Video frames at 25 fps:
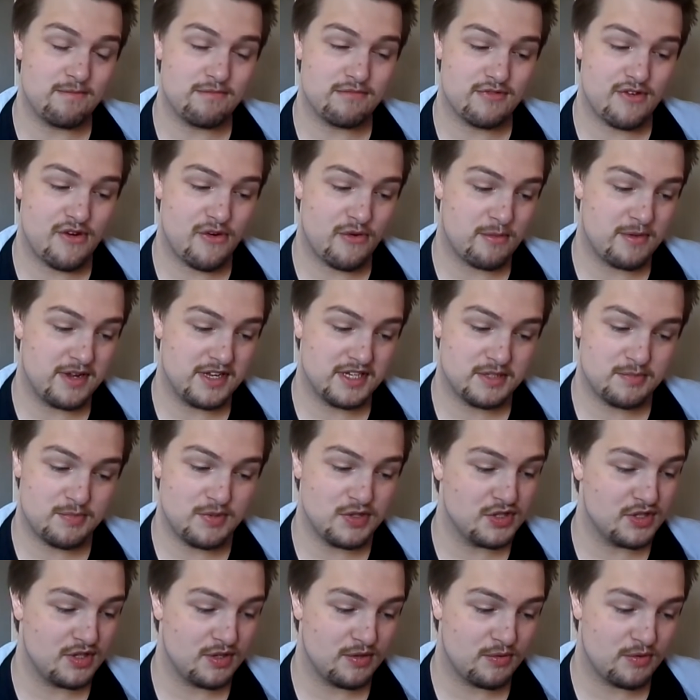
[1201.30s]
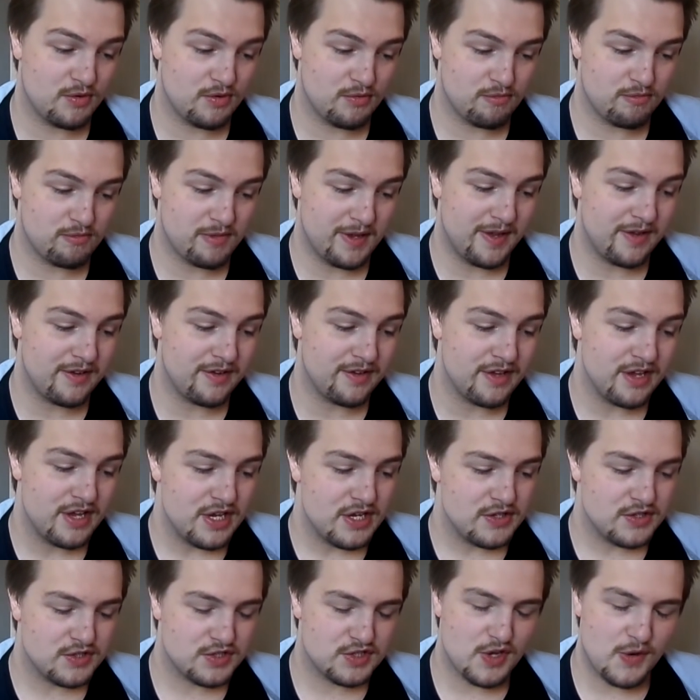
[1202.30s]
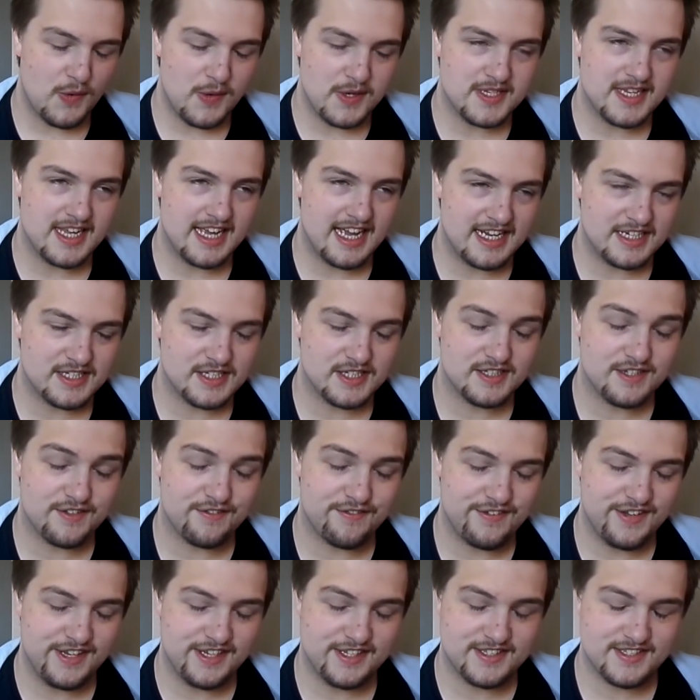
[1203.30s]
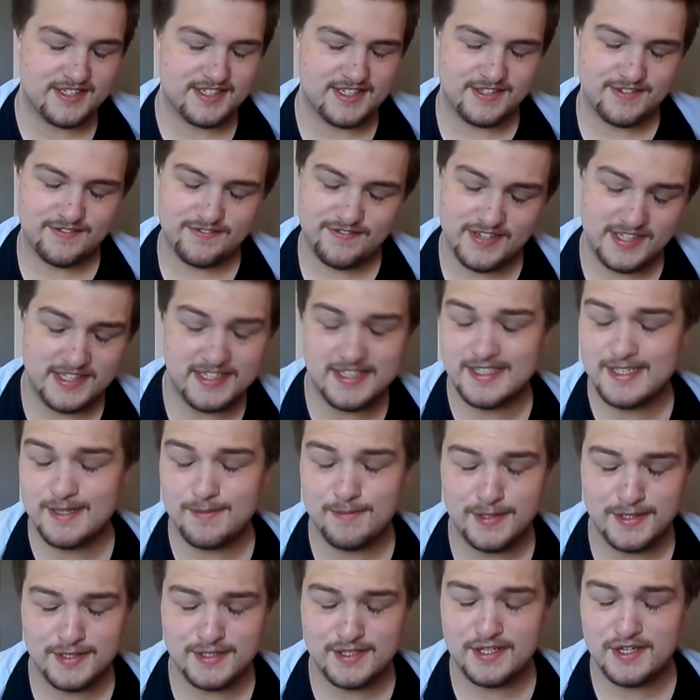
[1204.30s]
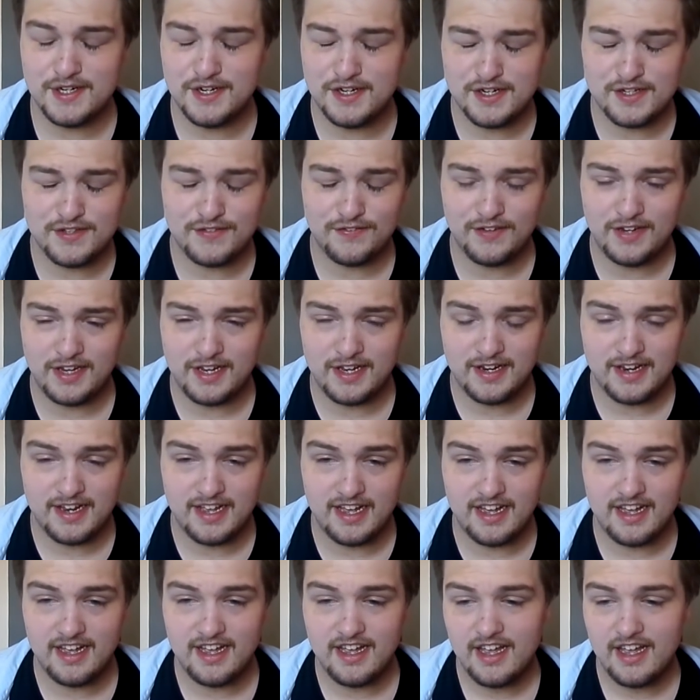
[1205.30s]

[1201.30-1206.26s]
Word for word: broke me, especially being so attached to Fitz and Fitzsimmons and you're just thinking that.